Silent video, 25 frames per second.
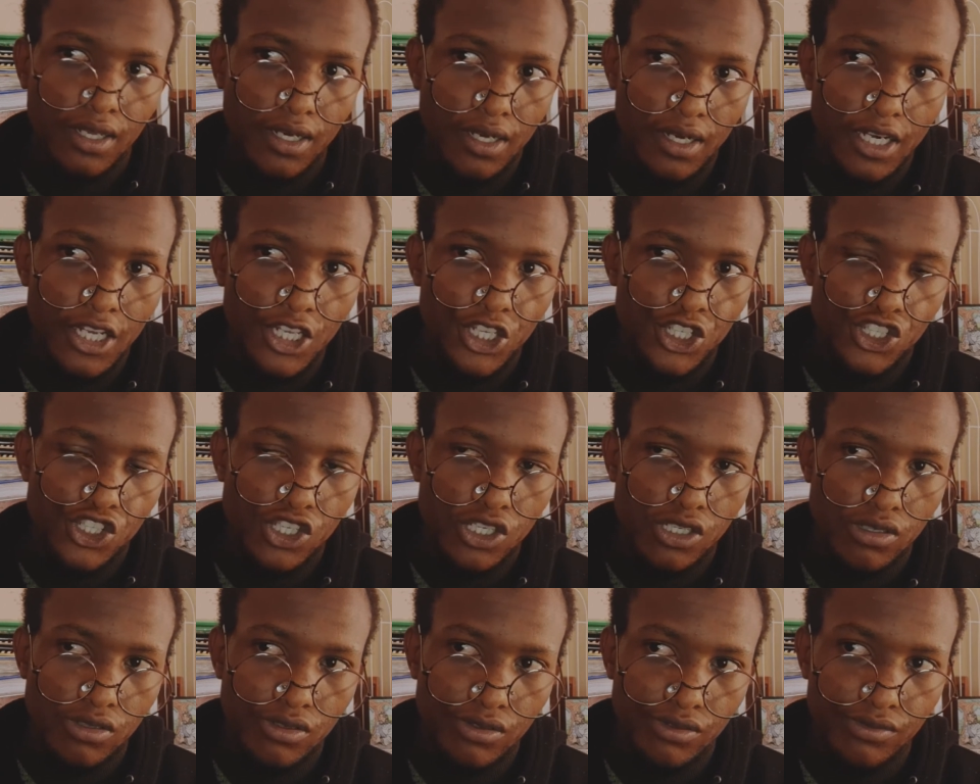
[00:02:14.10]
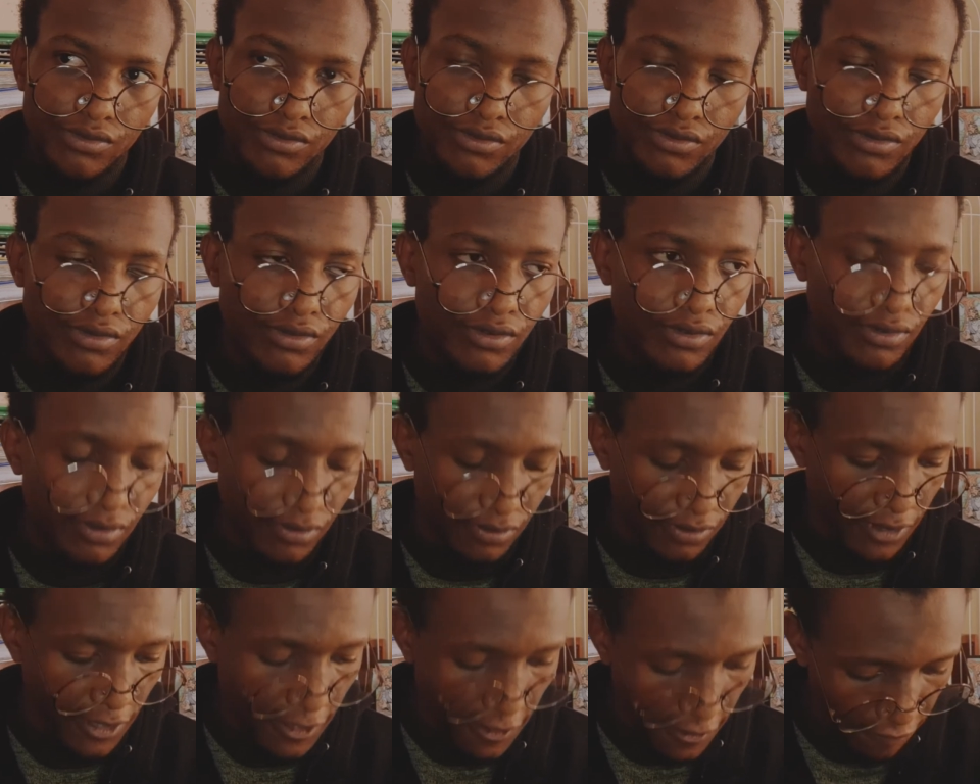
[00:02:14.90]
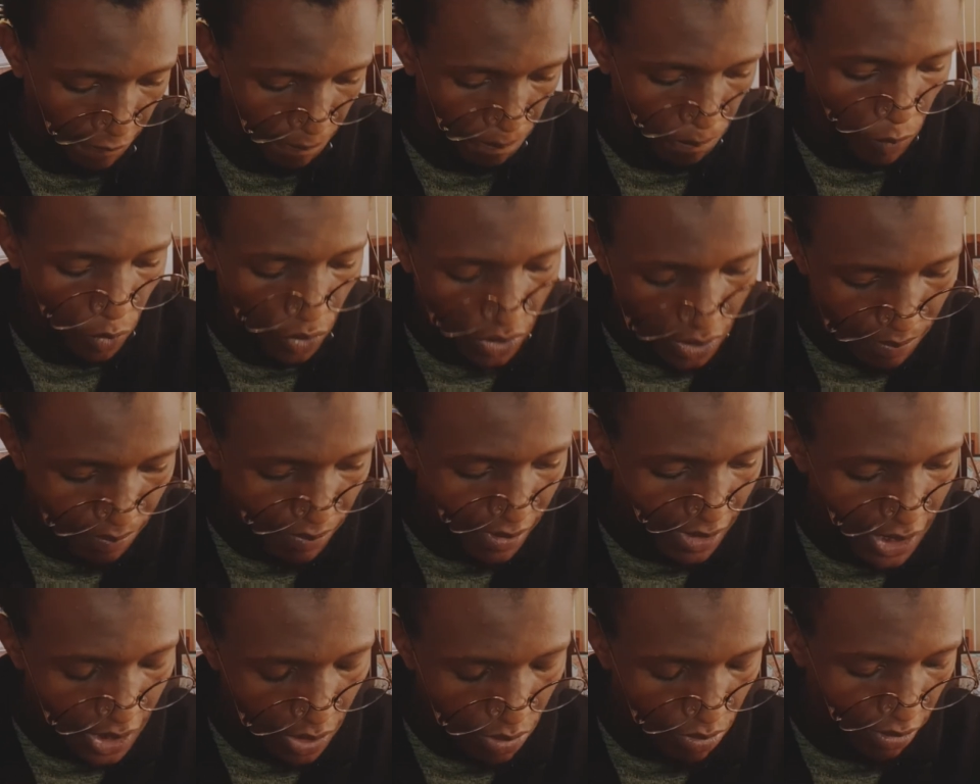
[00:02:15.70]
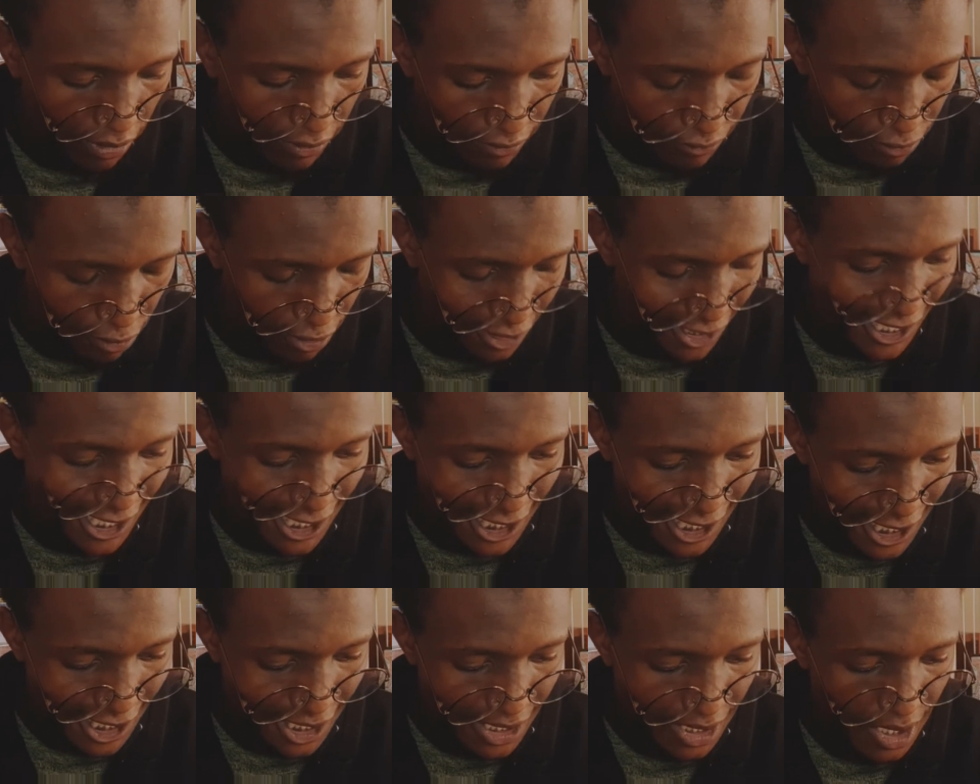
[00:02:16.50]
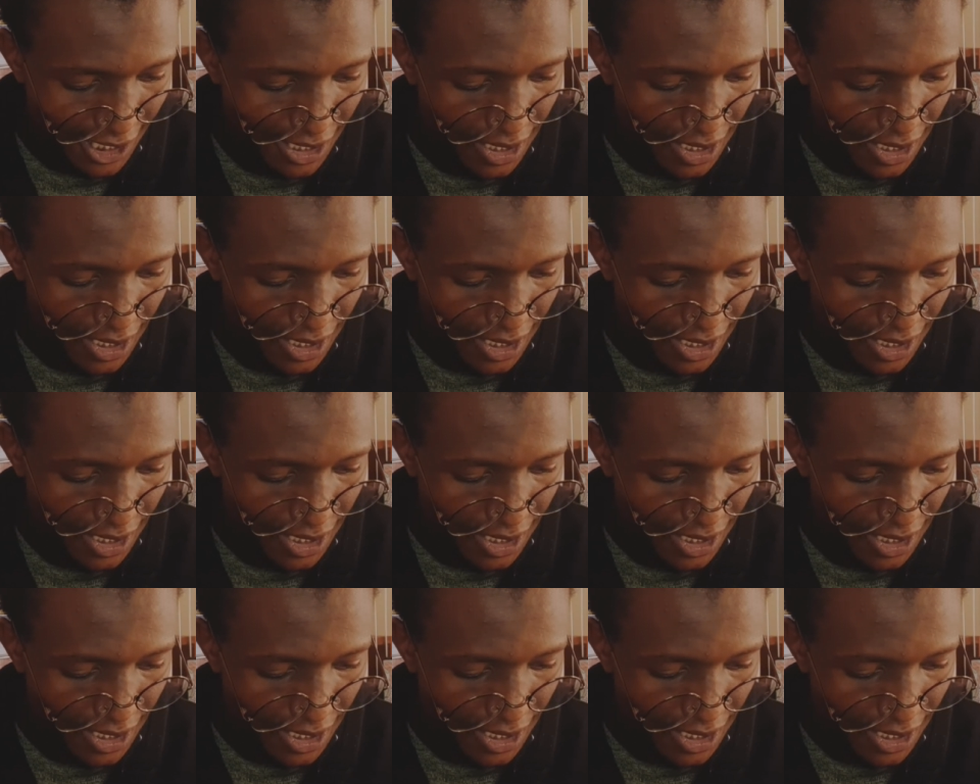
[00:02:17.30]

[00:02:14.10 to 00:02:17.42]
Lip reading: niche. The most basic word for niche.